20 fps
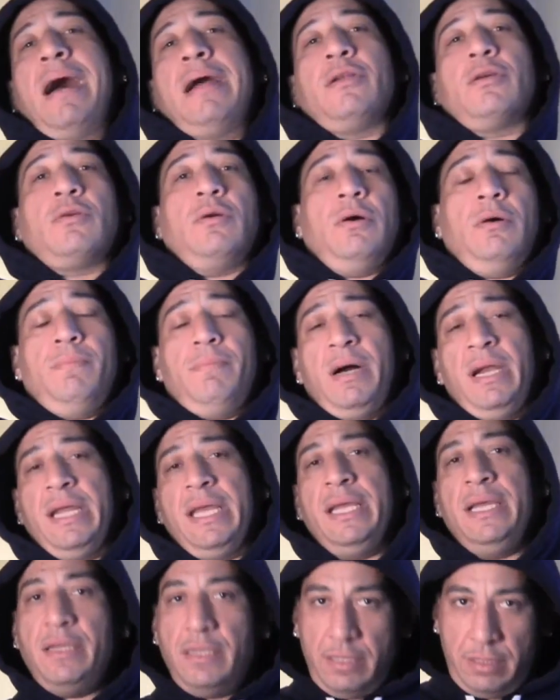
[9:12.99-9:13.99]
amount of
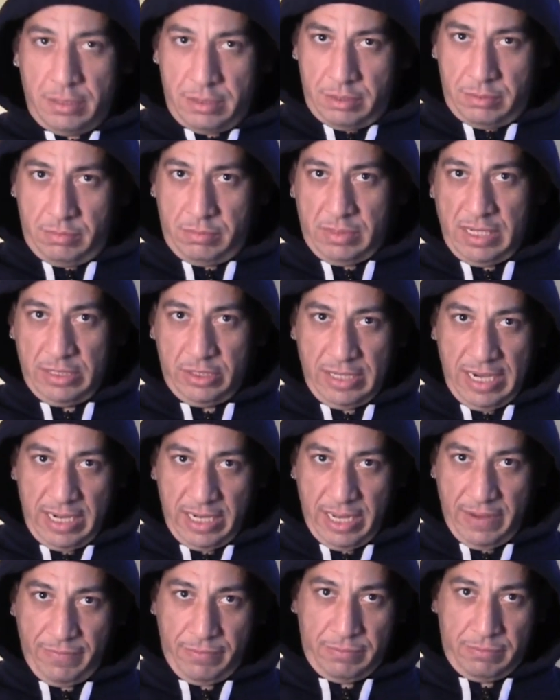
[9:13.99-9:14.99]
money that you got
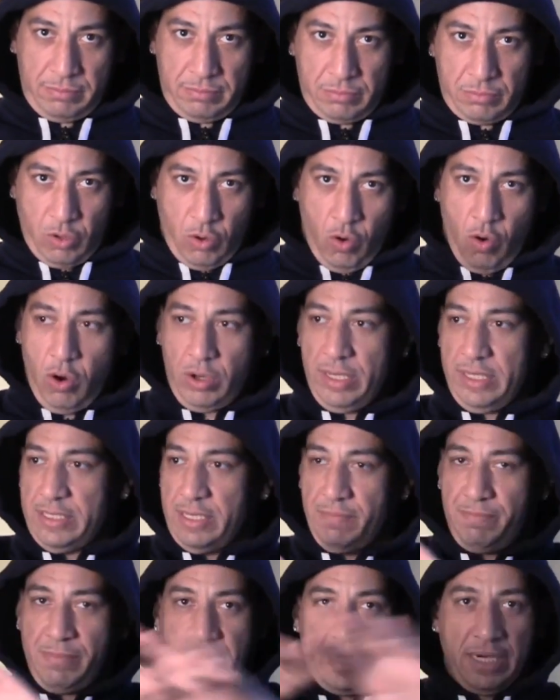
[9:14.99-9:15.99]
to give him, all
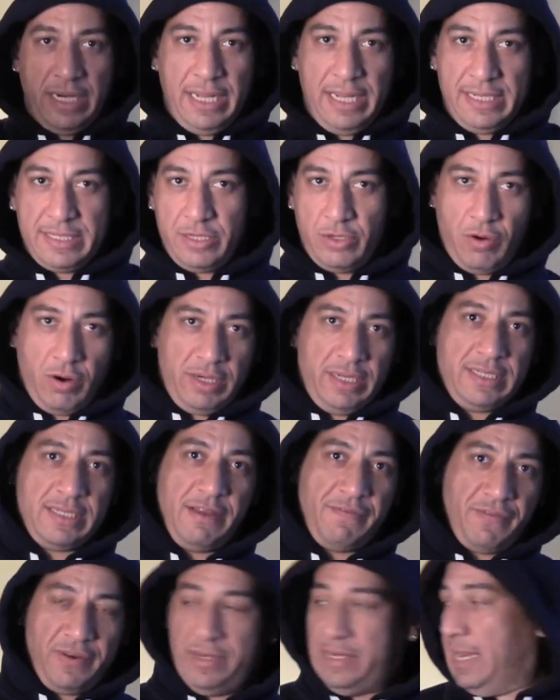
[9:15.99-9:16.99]
these amenities and all these
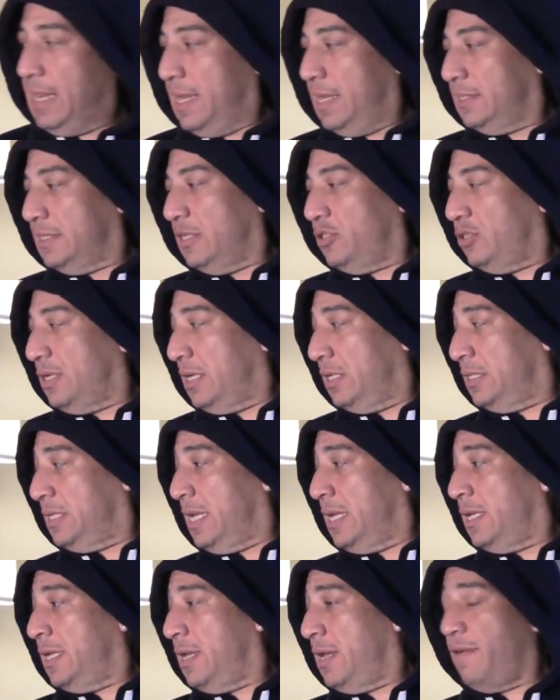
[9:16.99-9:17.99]
different things that you got to
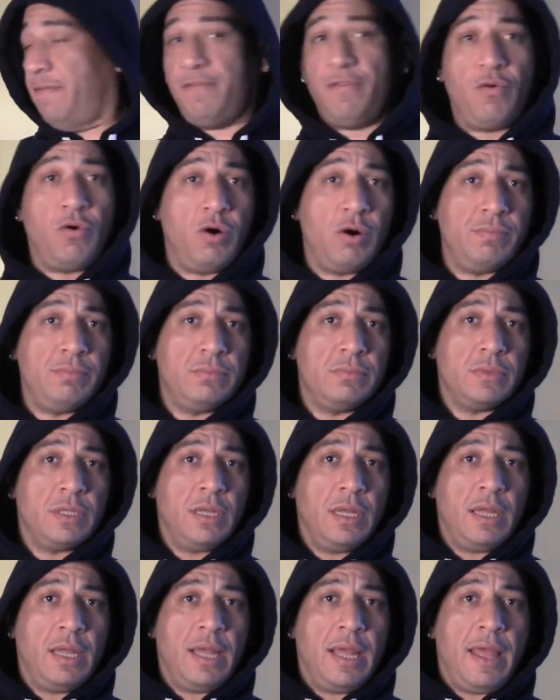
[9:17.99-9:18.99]
take care of for him.
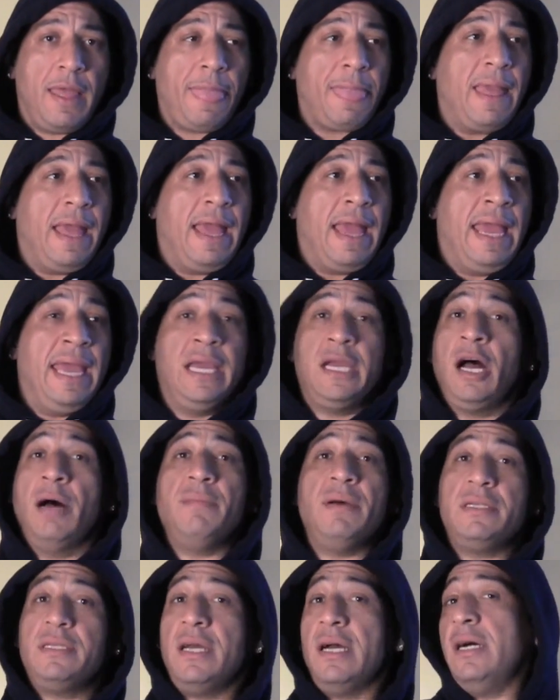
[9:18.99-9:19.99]
He
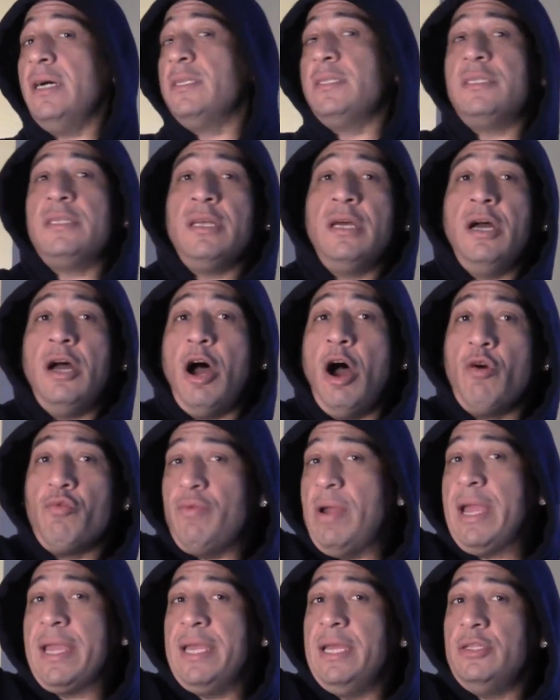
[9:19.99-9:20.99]
come and does a
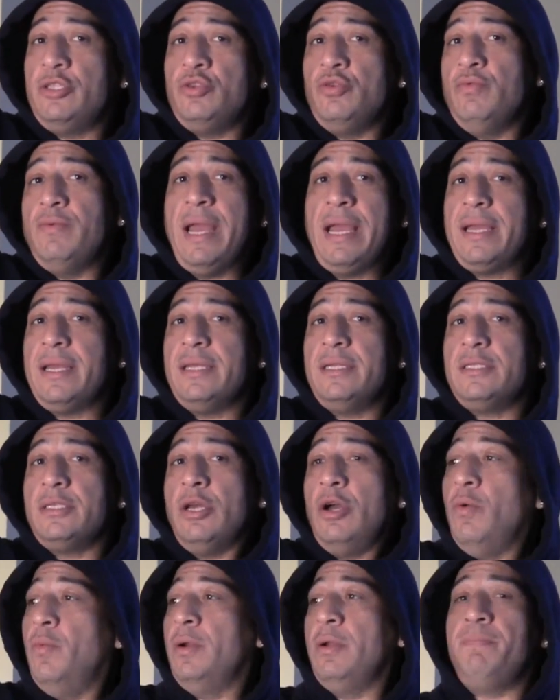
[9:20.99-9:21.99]
record, 2 records
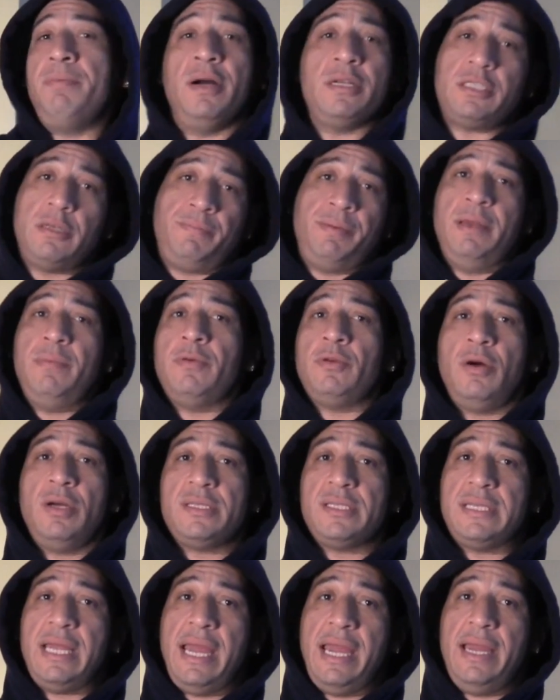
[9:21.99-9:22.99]
with a bunch of people
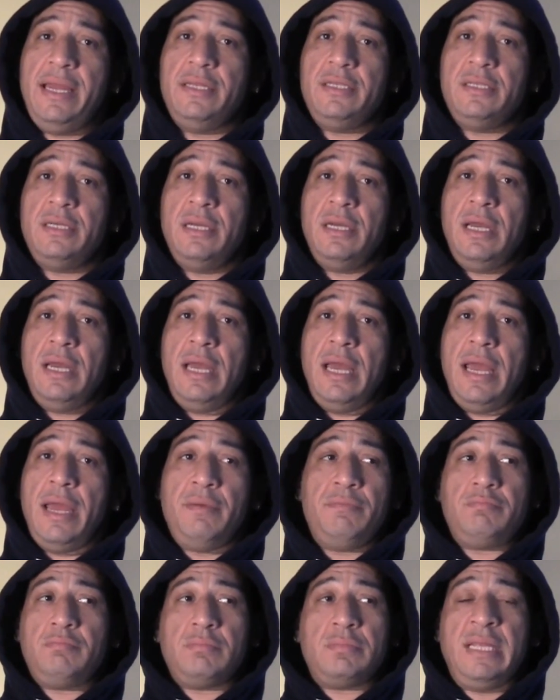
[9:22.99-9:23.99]
on stage.
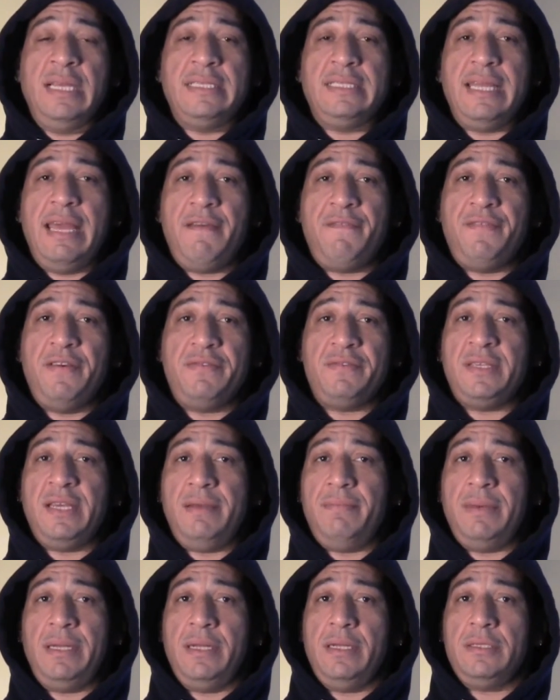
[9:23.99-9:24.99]
He's there
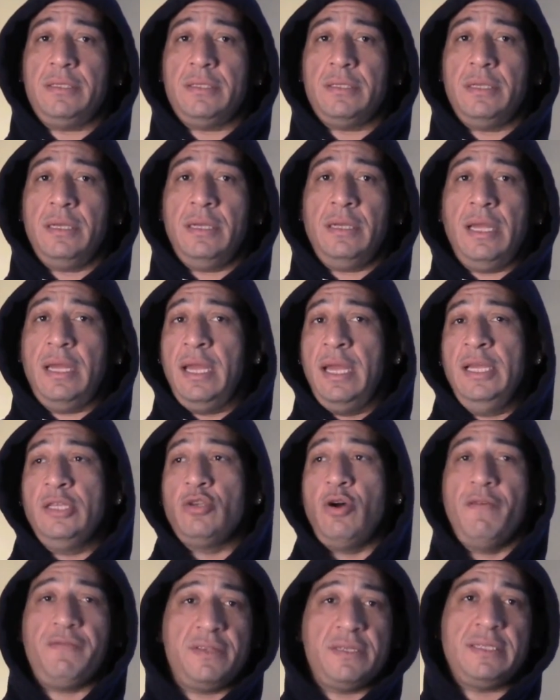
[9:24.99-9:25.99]
15 minutes. Sure.
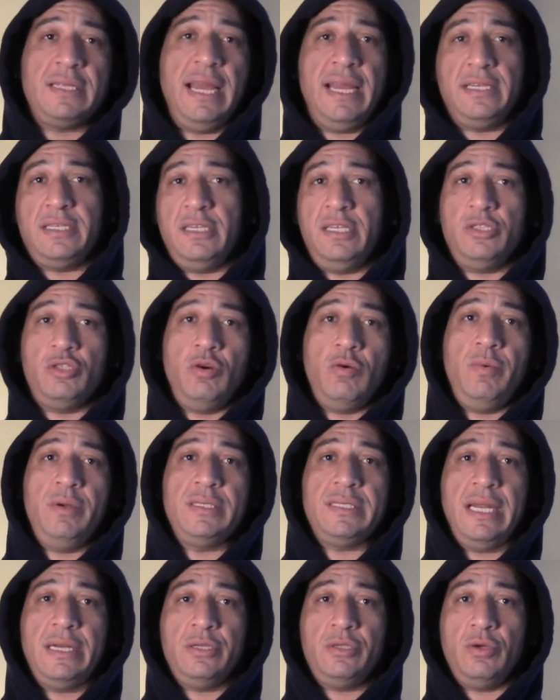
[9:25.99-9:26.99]
He's off the stage and he's doing what
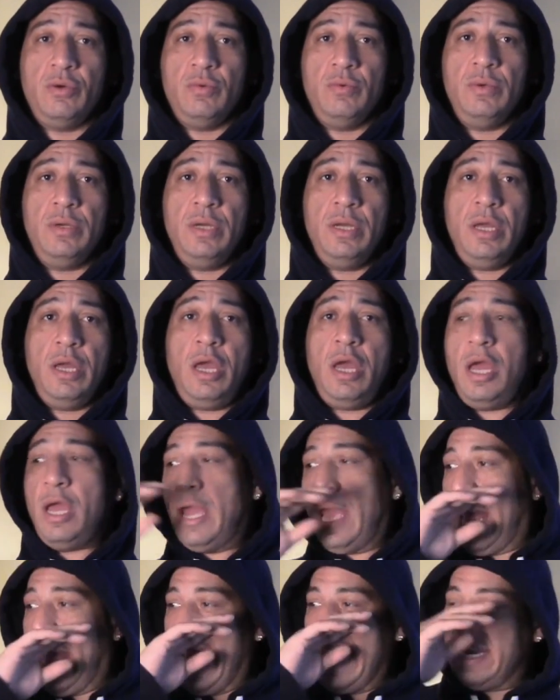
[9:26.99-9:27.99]
he's got to do.
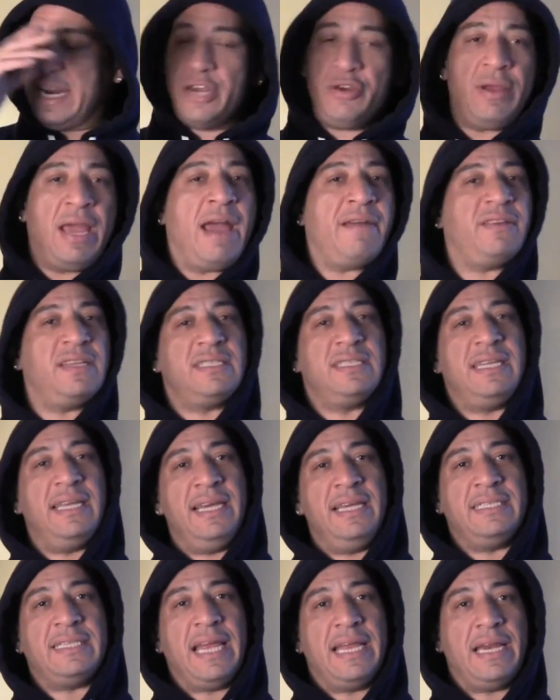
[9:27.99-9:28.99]
And then you have this
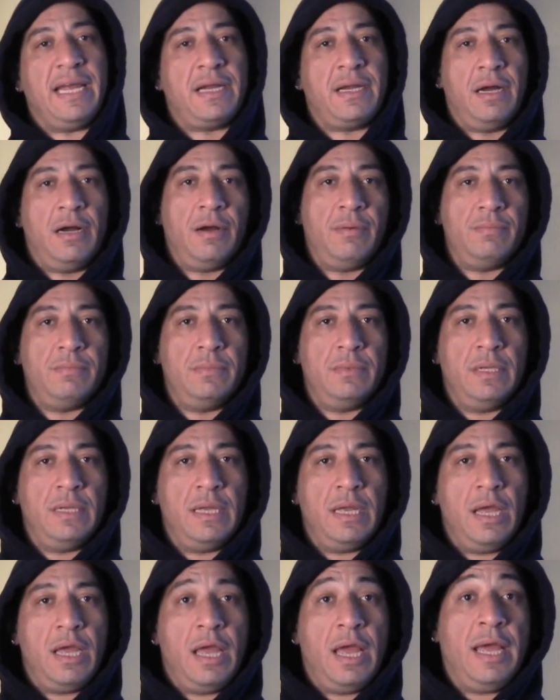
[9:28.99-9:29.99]
DJ that come,
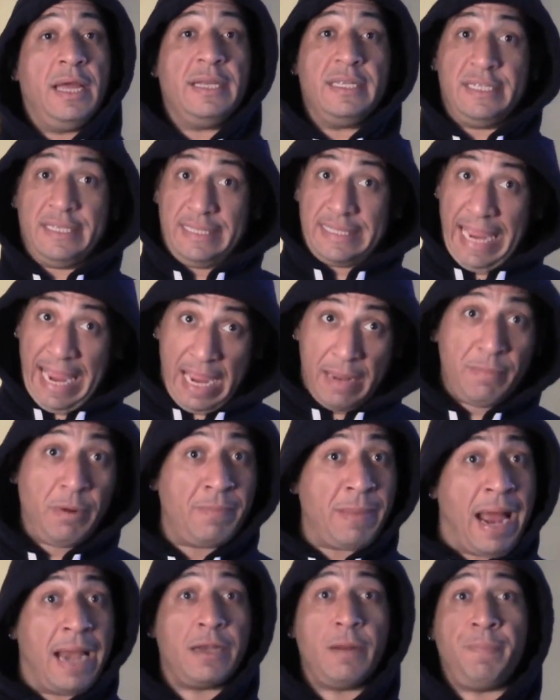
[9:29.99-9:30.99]
same
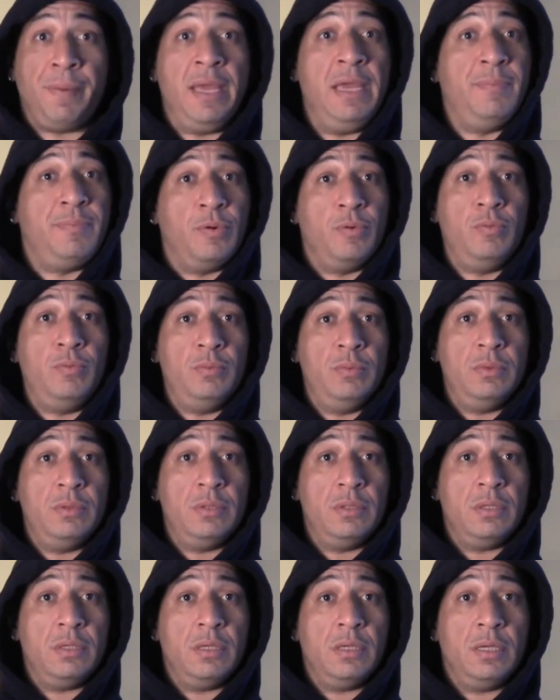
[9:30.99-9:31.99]
amount of people.
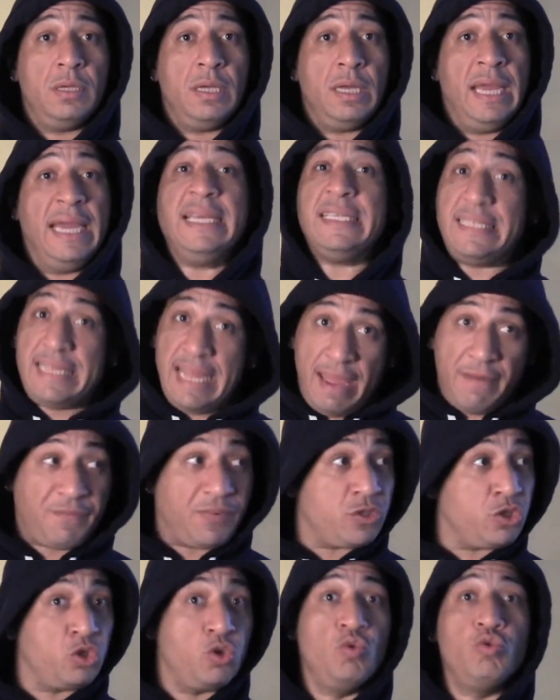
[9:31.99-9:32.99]
He's there
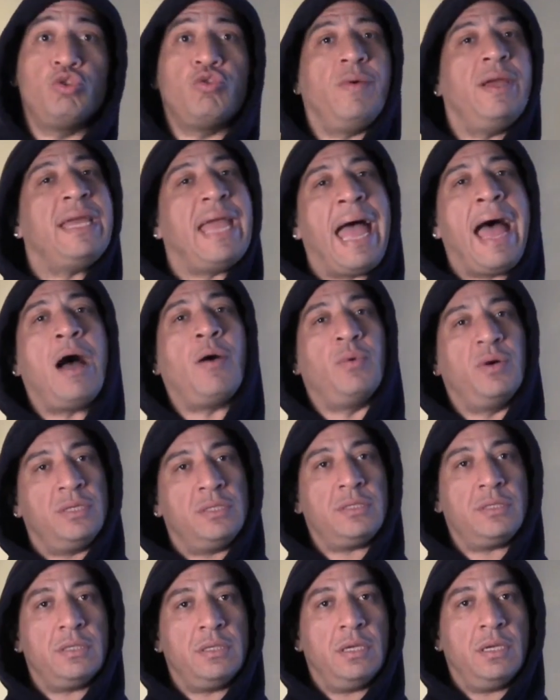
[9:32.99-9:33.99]
for 2-3
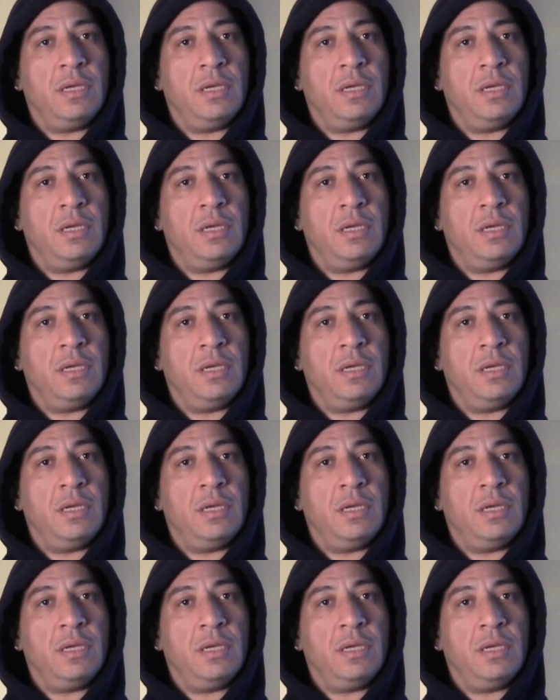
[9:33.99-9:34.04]
hours,